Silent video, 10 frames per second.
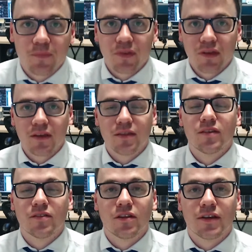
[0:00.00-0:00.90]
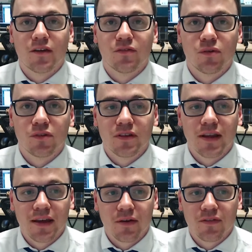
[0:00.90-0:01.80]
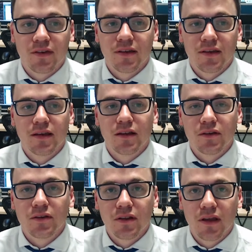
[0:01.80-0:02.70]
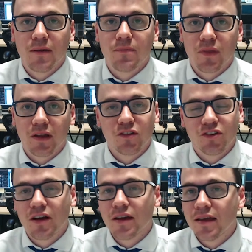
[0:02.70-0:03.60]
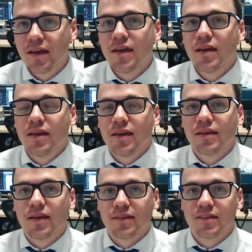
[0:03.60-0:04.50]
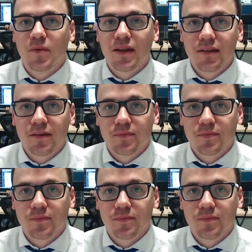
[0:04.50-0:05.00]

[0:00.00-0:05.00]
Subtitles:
Key things to look out for today, however, include a nudge higher in gas demand,